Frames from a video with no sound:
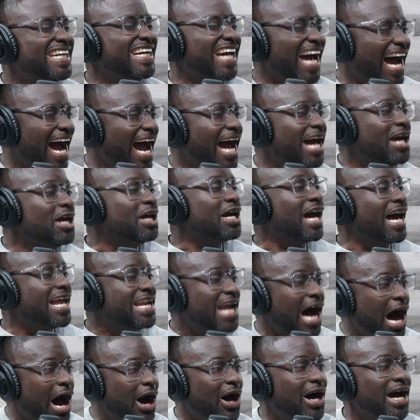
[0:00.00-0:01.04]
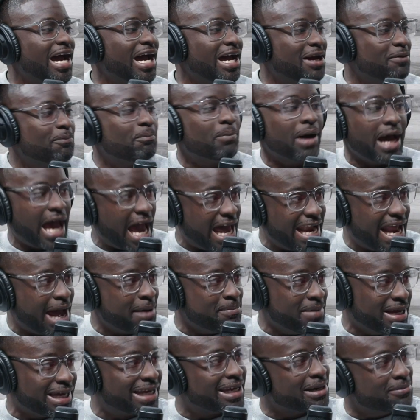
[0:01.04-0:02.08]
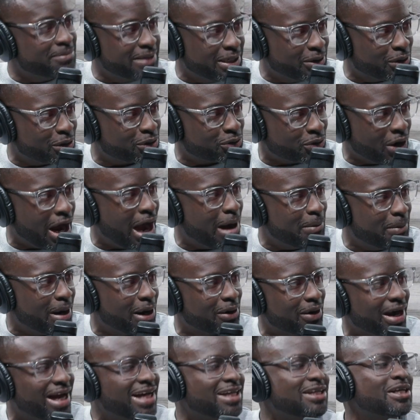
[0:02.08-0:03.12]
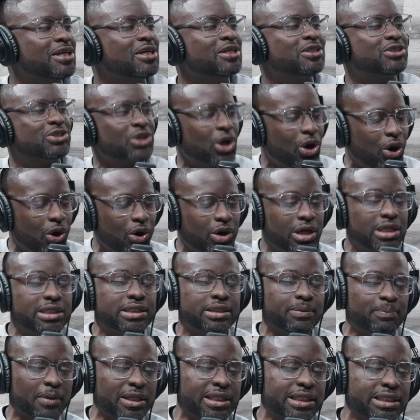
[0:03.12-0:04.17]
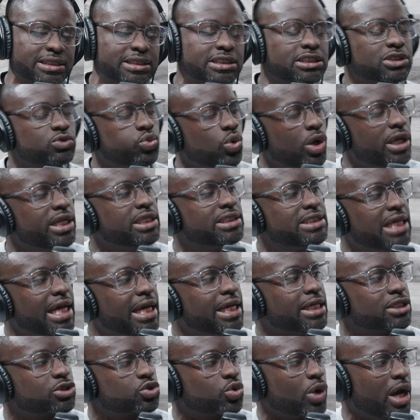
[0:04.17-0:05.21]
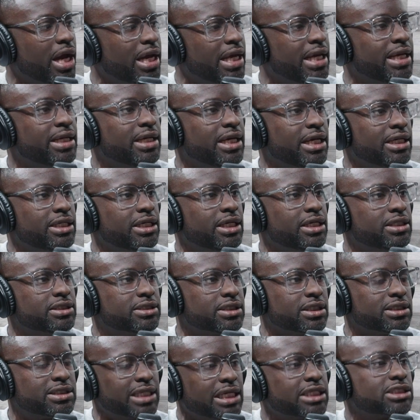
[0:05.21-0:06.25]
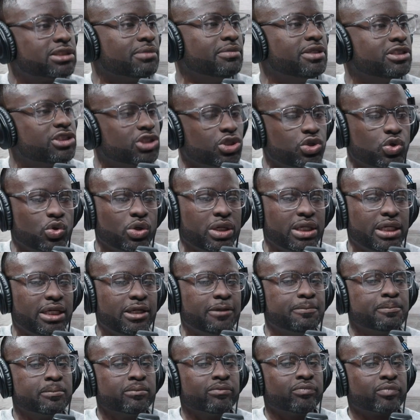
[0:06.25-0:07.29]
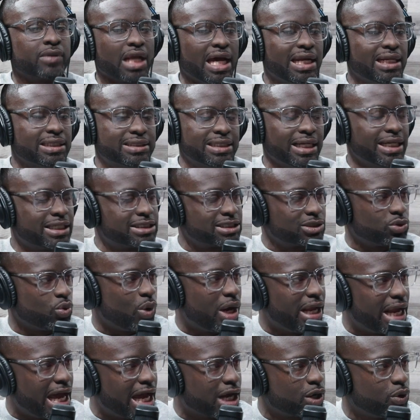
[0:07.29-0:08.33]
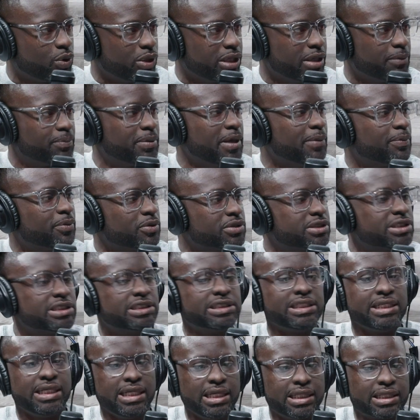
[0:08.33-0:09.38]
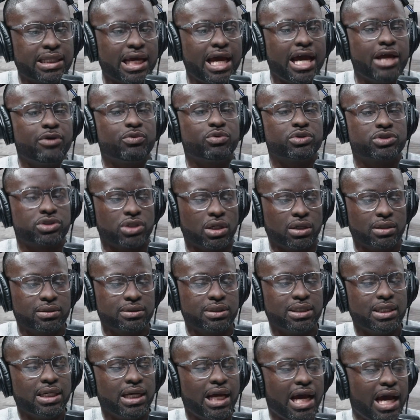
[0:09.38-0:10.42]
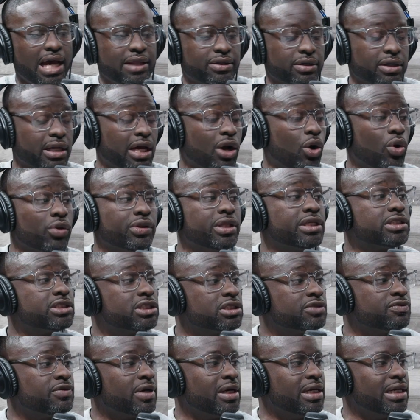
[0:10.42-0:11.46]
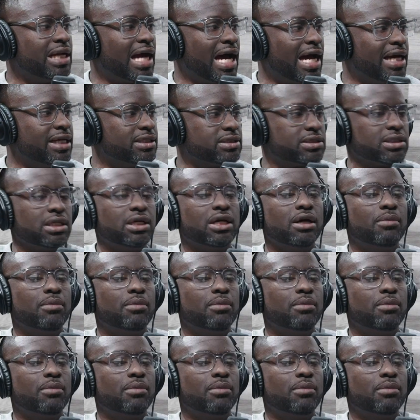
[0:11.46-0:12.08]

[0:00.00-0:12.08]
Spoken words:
And I make him deal with grandma, right? Yeah. So, but this is what it takes, right? It takes some ingenuity and it takes sweat equity. People see the end result and they're like, "Oh, this is very nice."